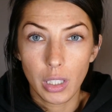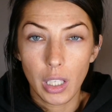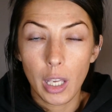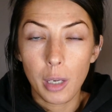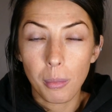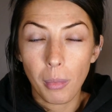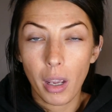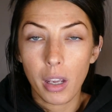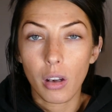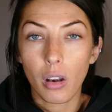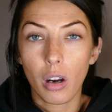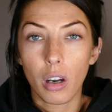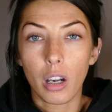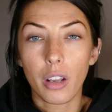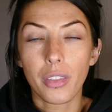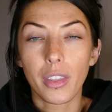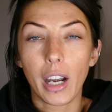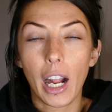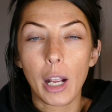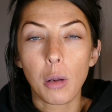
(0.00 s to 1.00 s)
in my
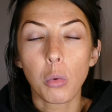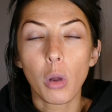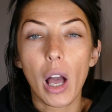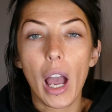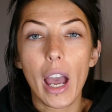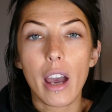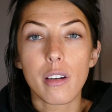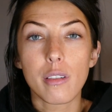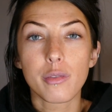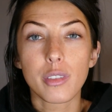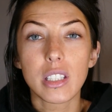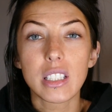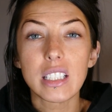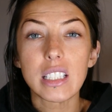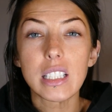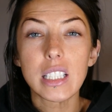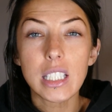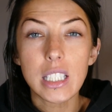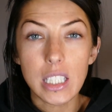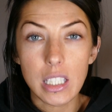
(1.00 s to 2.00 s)
heart that I will have
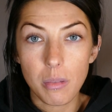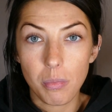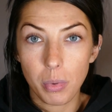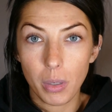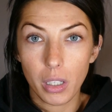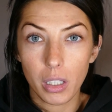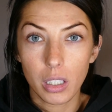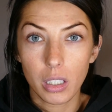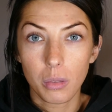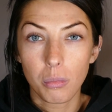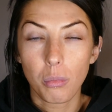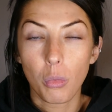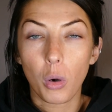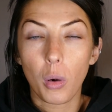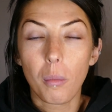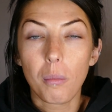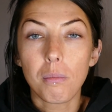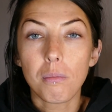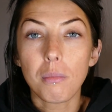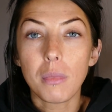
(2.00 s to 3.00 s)
deeper,
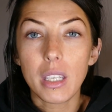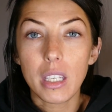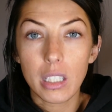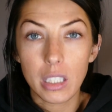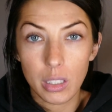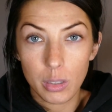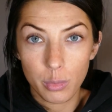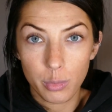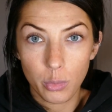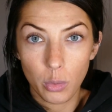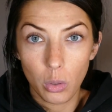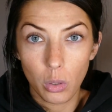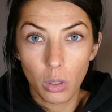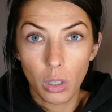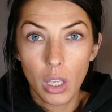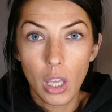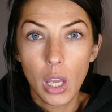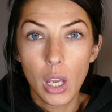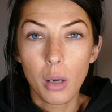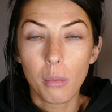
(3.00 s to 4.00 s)
more
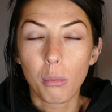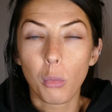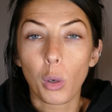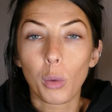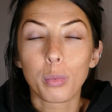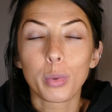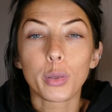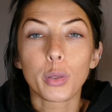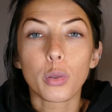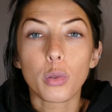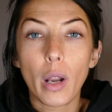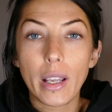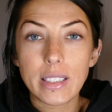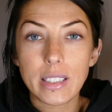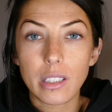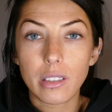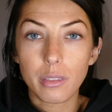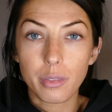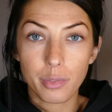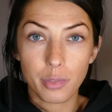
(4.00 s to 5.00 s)
meaningful, more
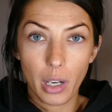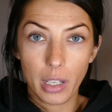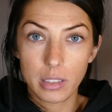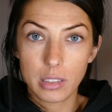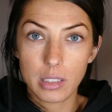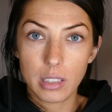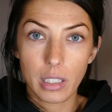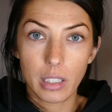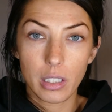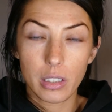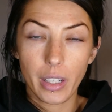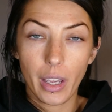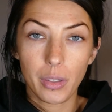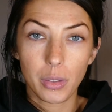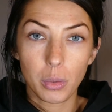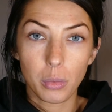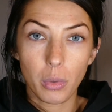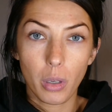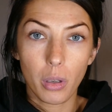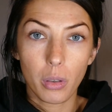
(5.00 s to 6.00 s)
present friends later
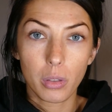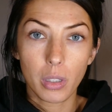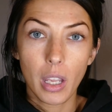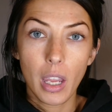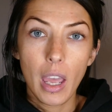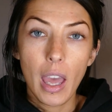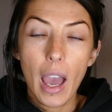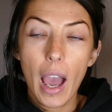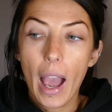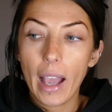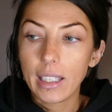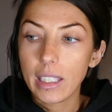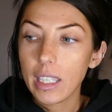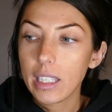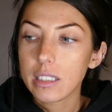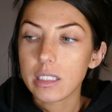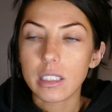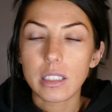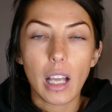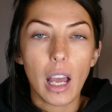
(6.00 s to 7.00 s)
down the road. I
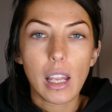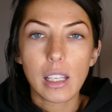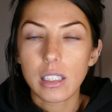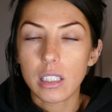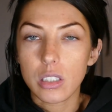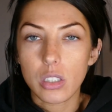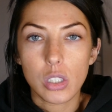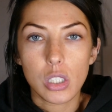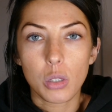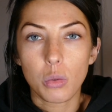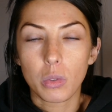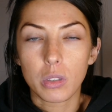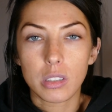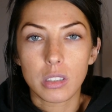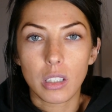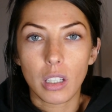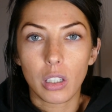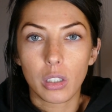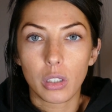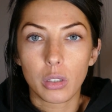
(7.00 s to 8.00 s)
can't deny that she
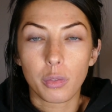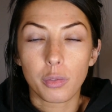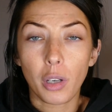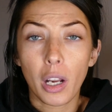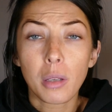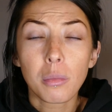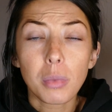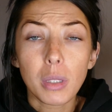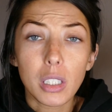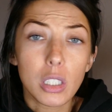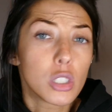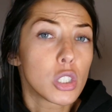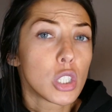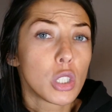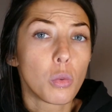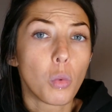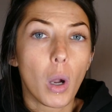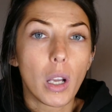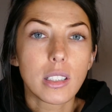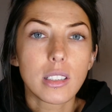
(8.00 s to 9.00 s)
was a good friend because
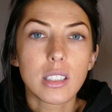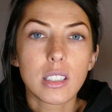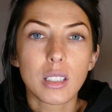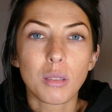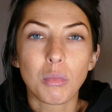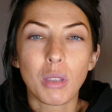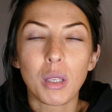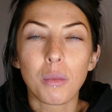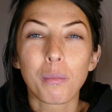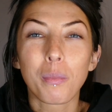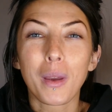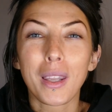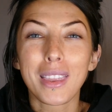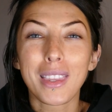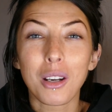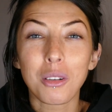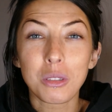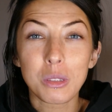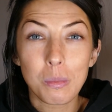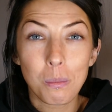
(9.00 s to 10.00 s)
she was to me, but
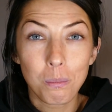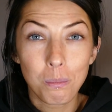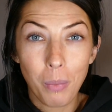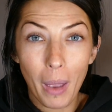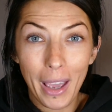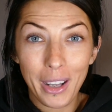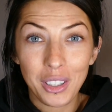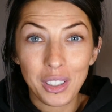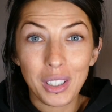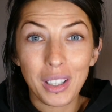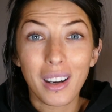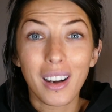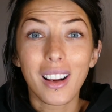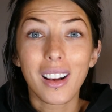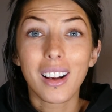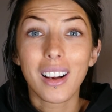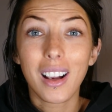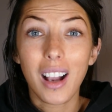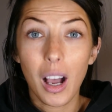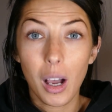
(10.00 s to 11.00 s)
there's better
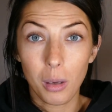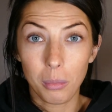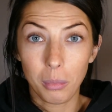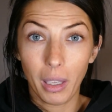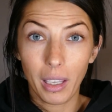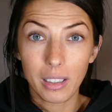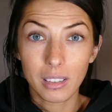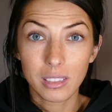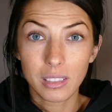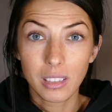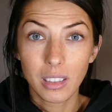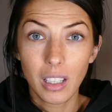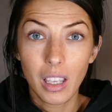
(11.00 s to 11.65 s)
coming